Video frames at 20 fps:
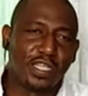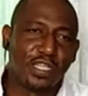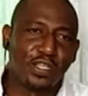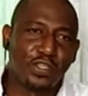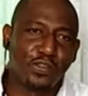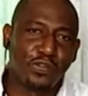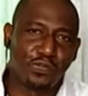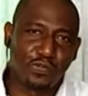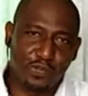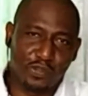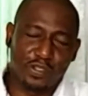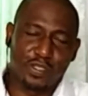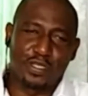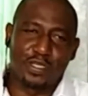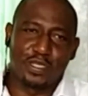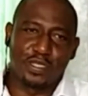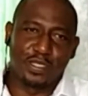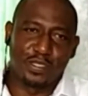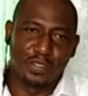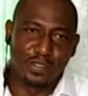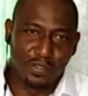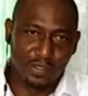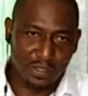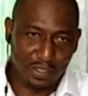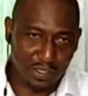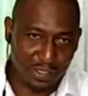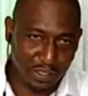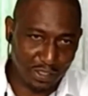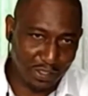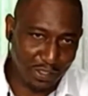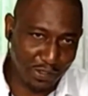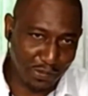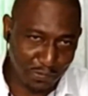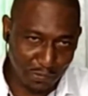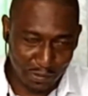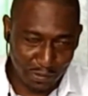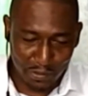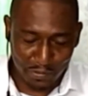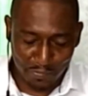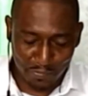thank you for
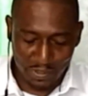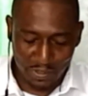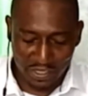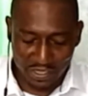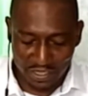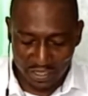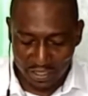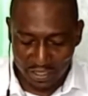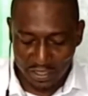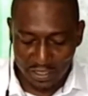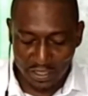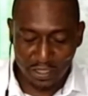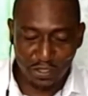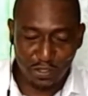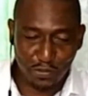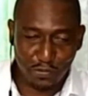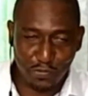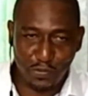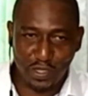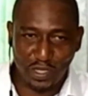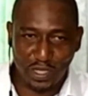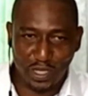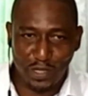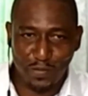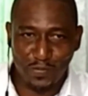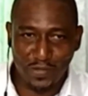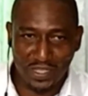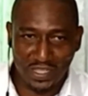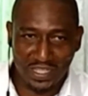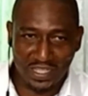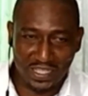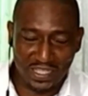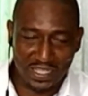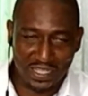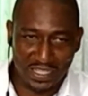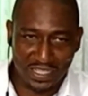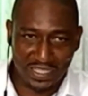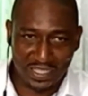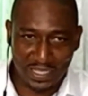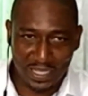continuing to be here. And so we're coming into
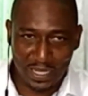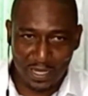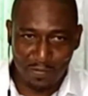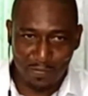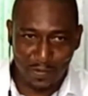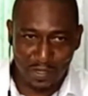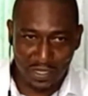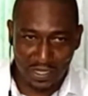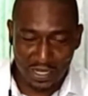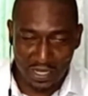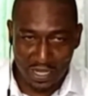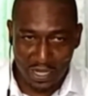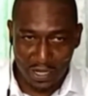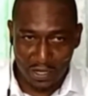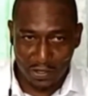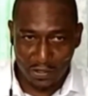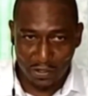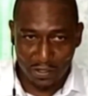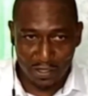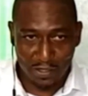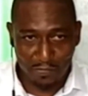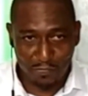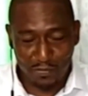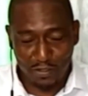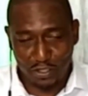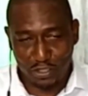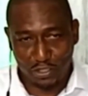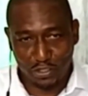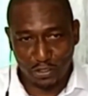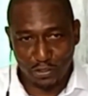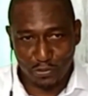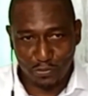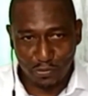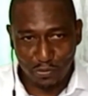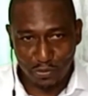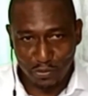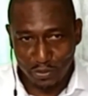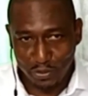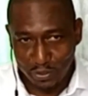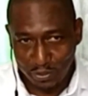that segment now of the show,
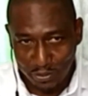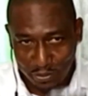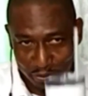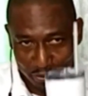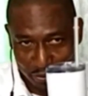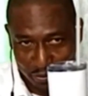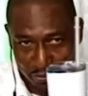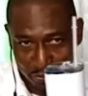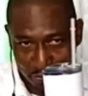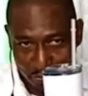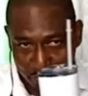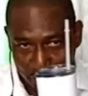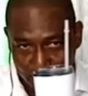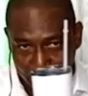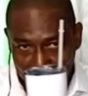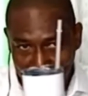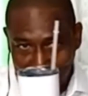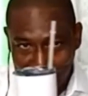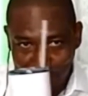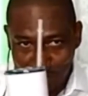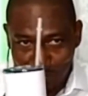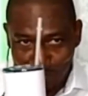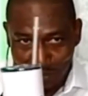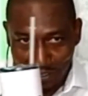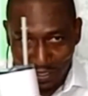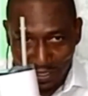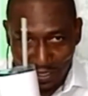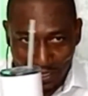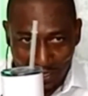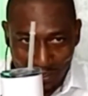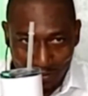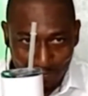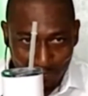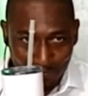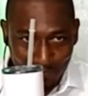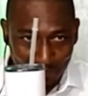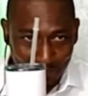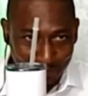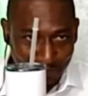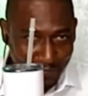What's in My Cup?
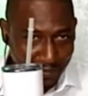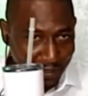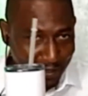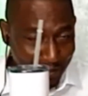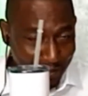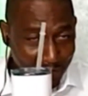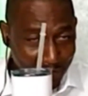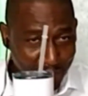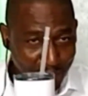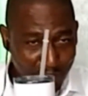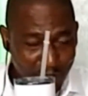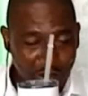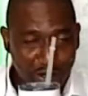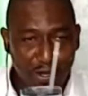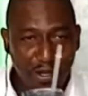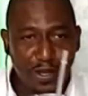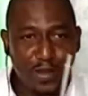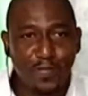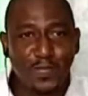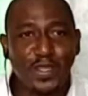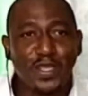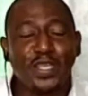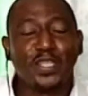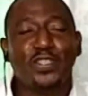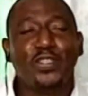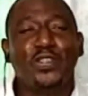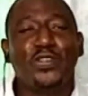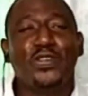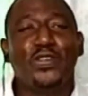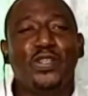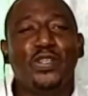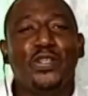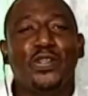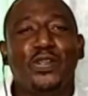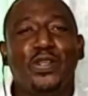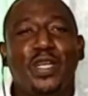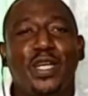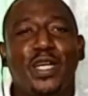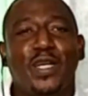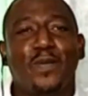My RBN
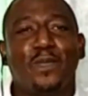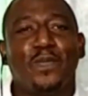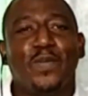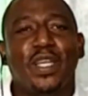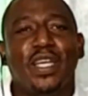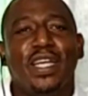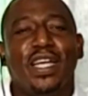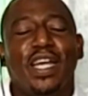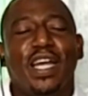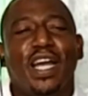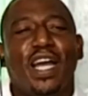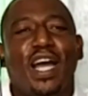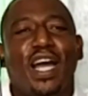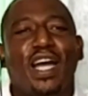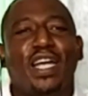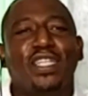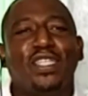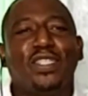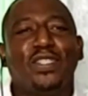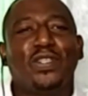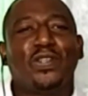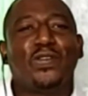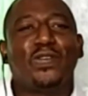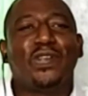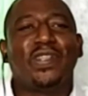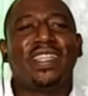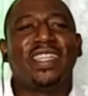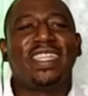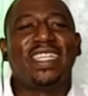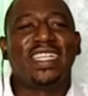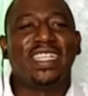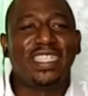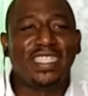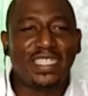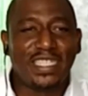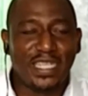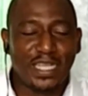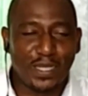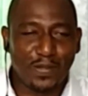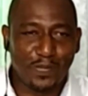Studio Cup. And so in this
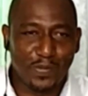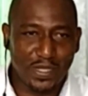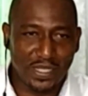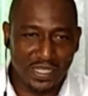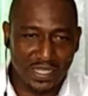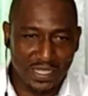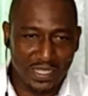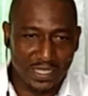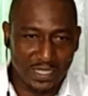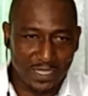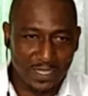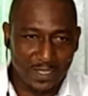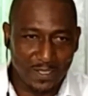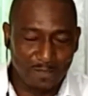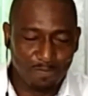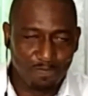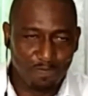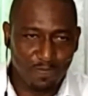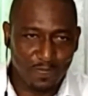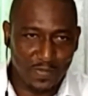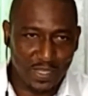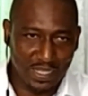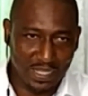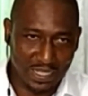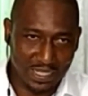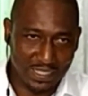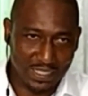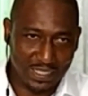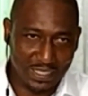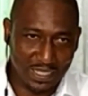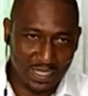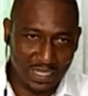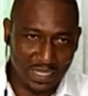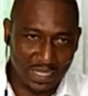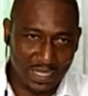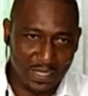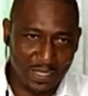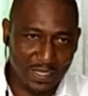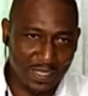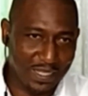segment here, yes,
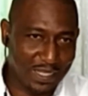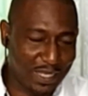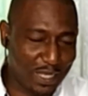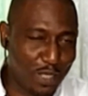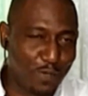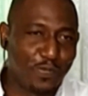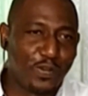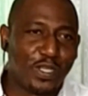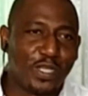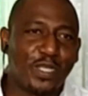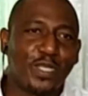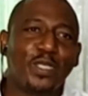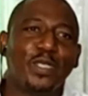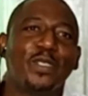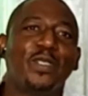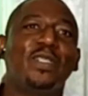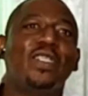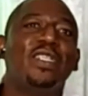I have a